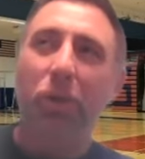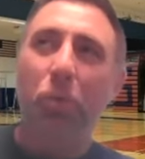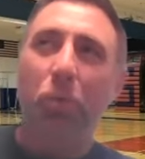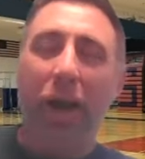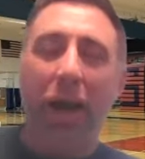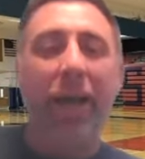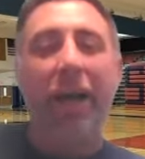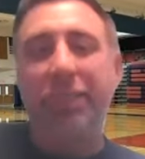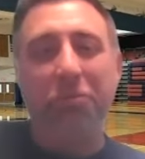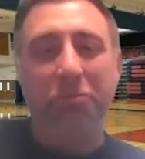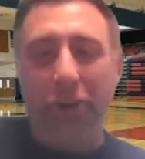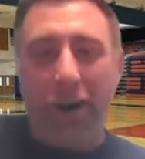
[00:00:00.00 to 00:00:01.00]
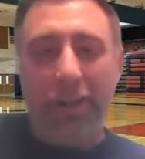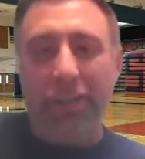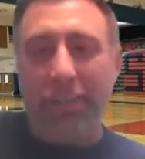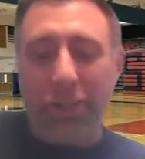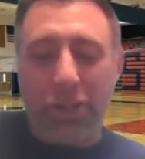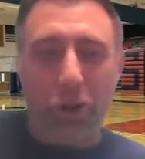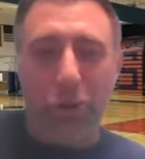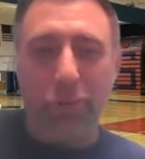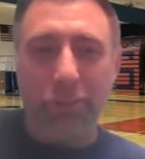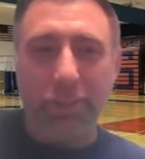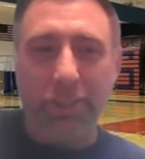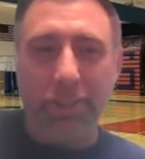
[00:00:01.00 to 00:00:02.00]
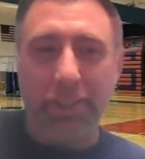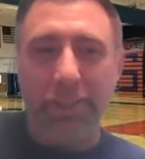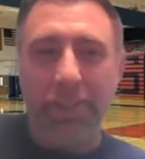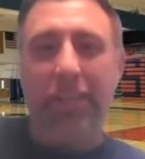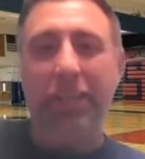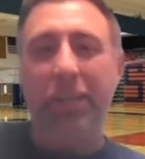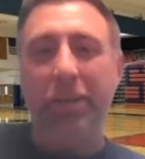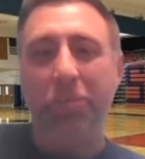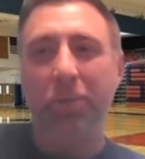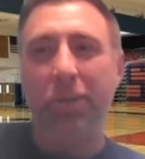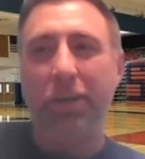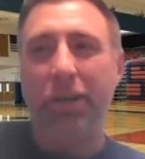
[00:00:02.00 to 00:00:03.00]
when I got to finally coach a team